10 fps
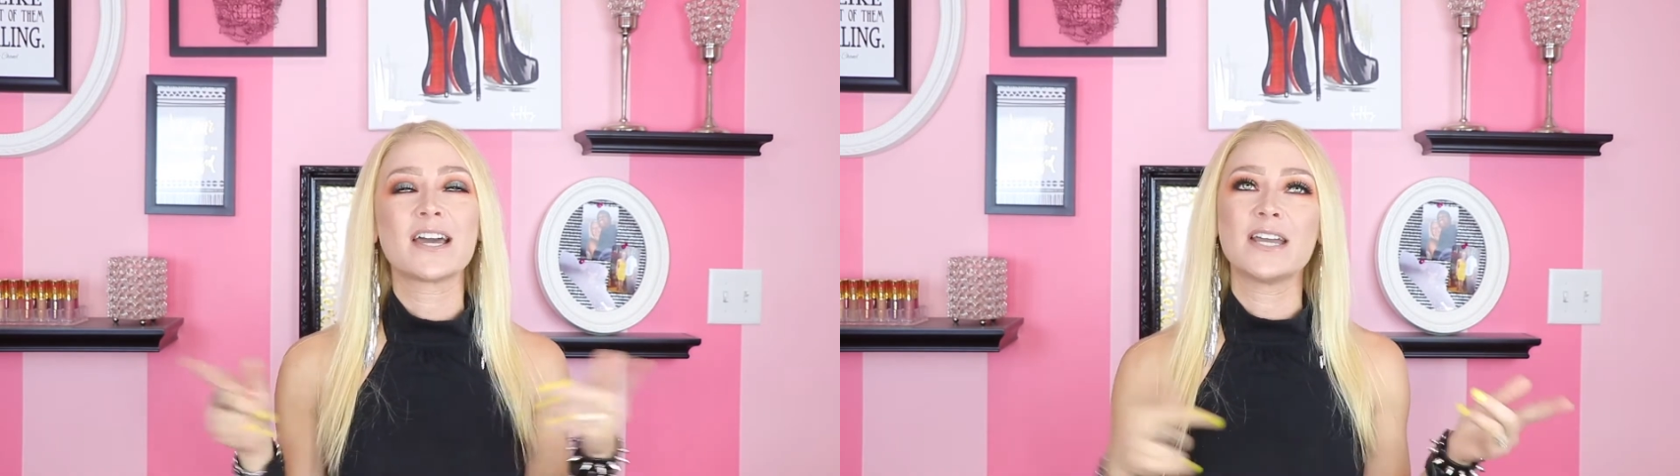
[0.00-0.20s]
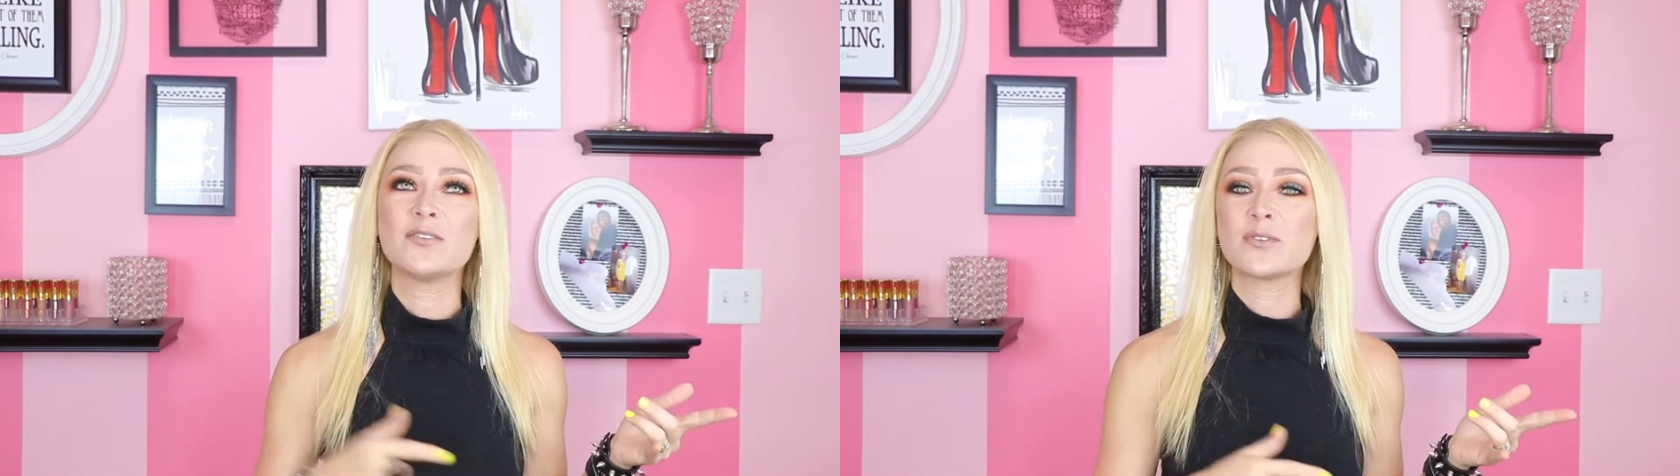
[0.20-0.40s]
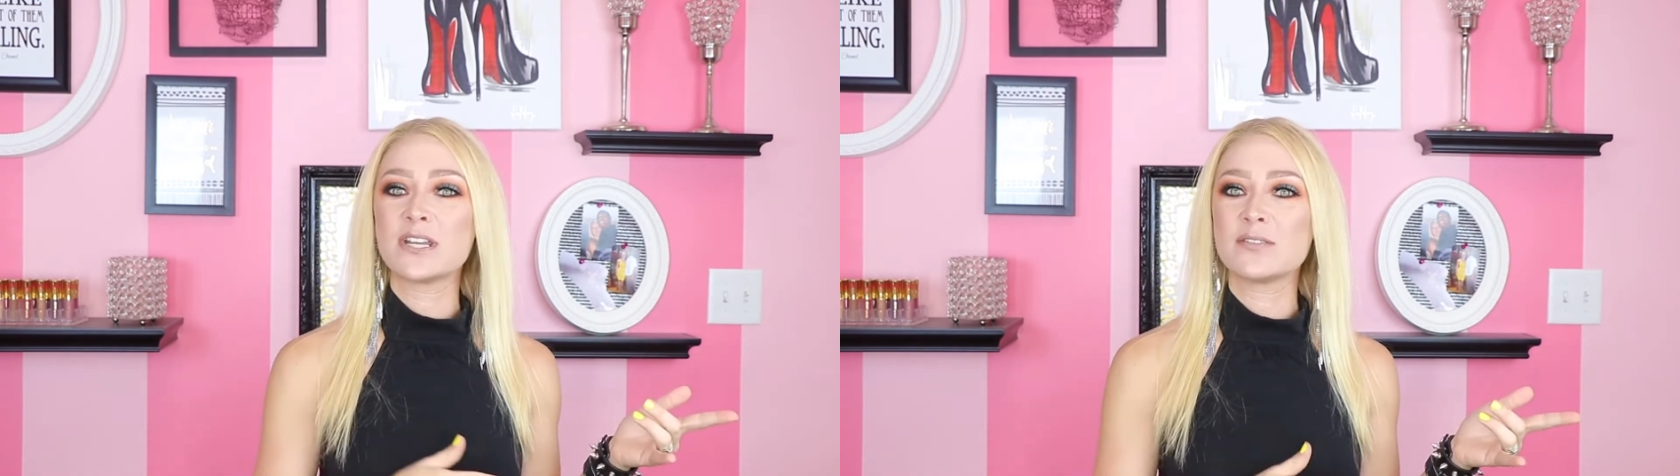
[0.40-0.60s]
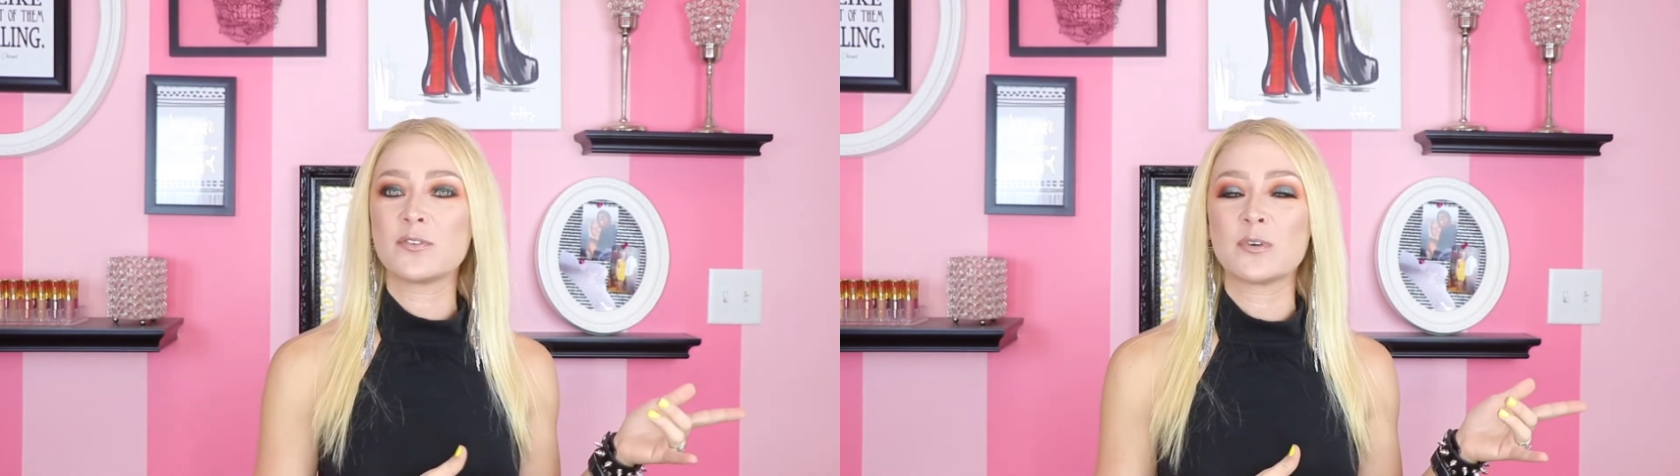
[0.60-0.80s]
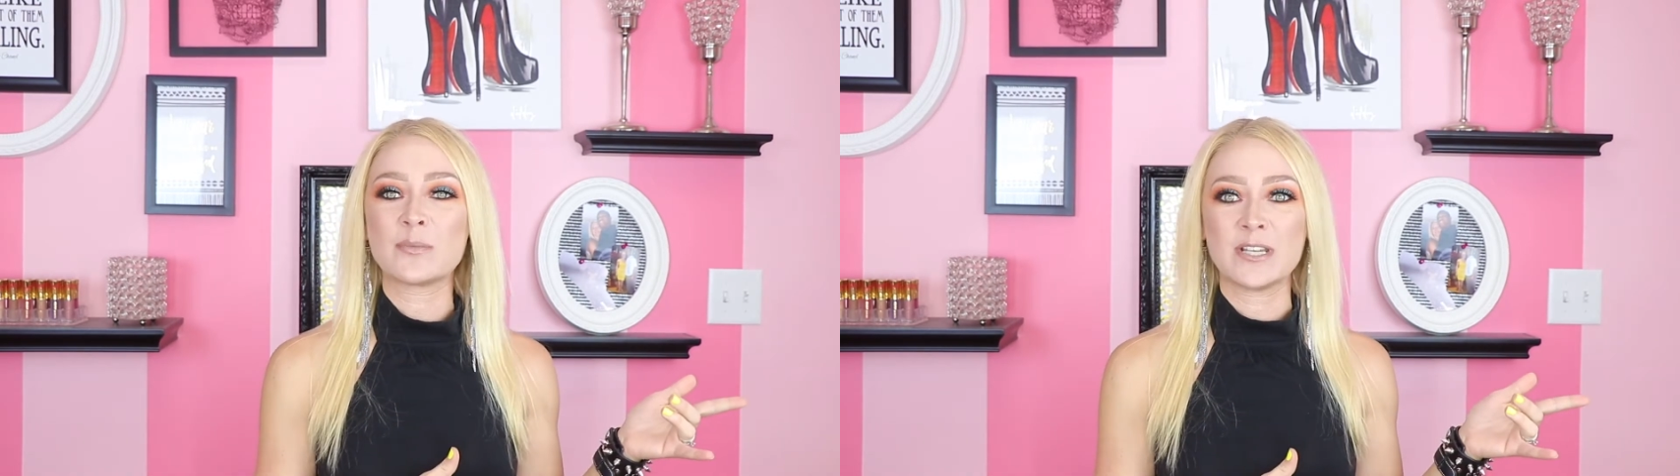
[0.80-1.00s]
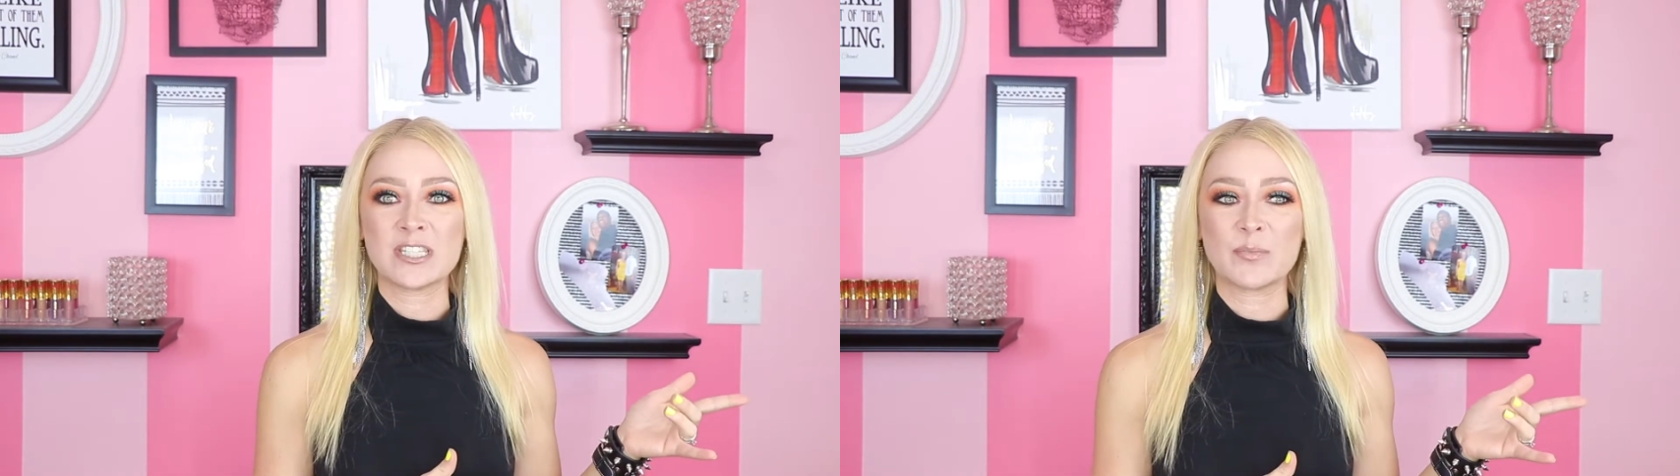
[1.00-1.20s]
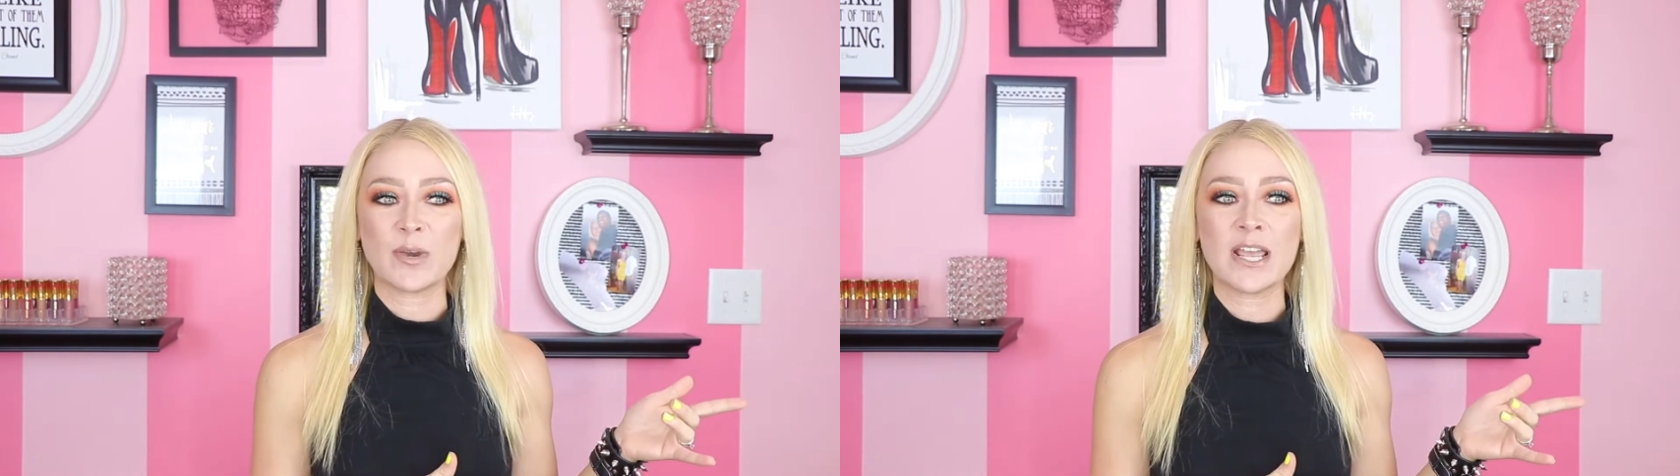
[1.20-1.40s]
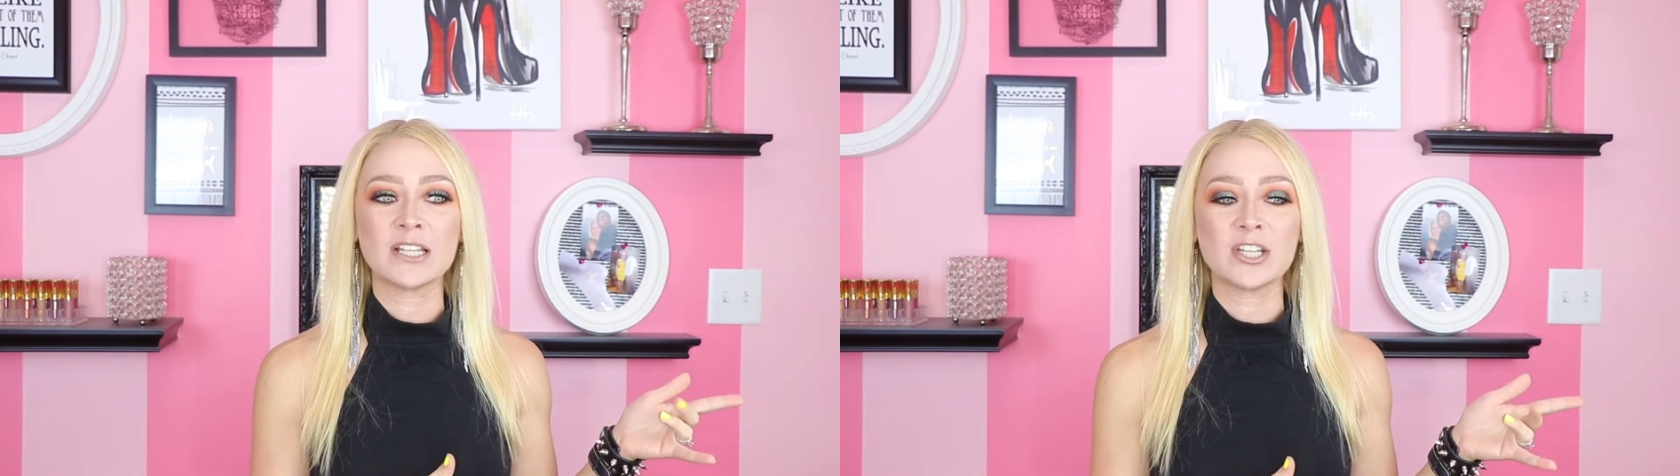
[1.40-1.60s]
kind of what I did for one of my
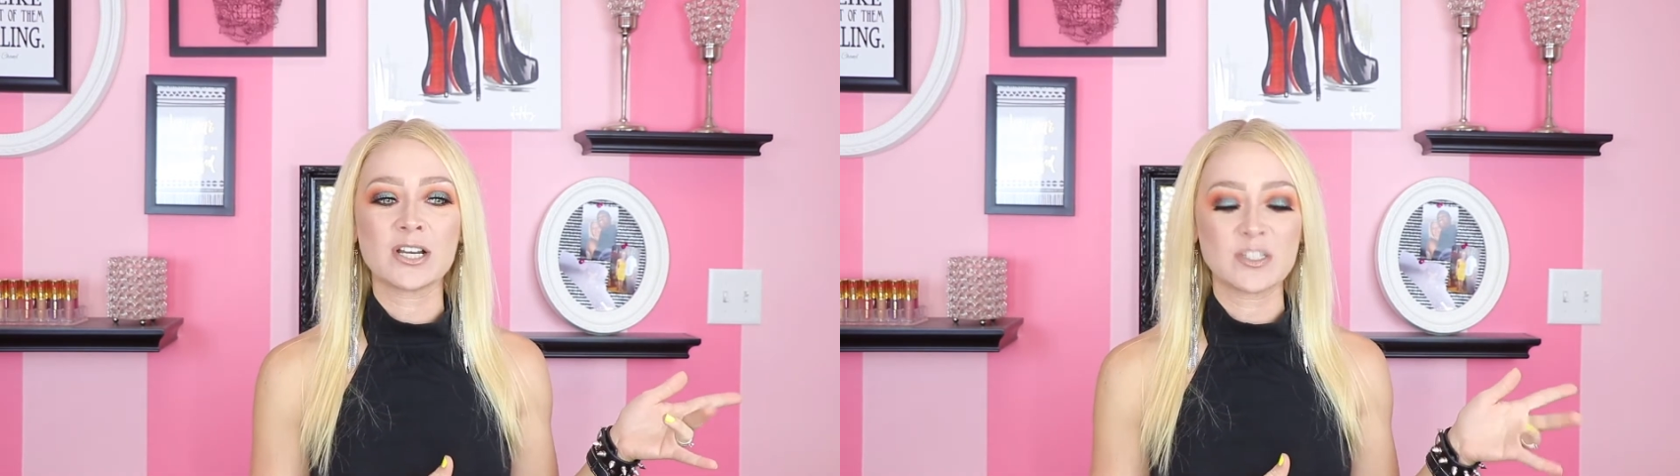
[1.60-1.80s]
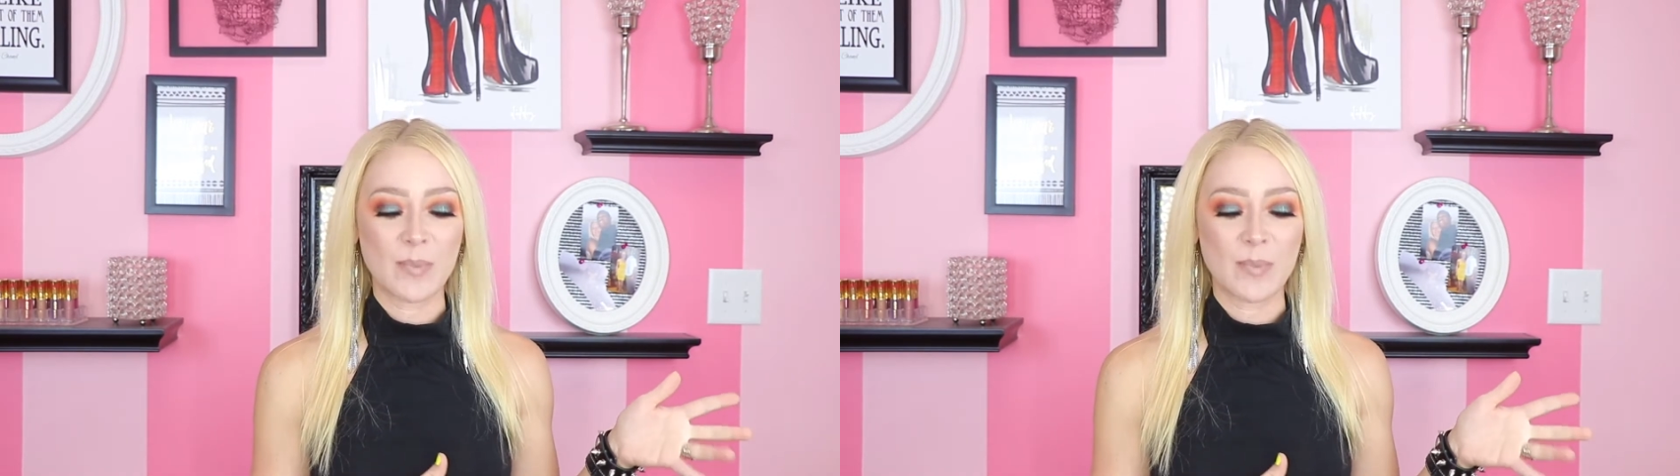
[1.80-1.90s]
spring looks,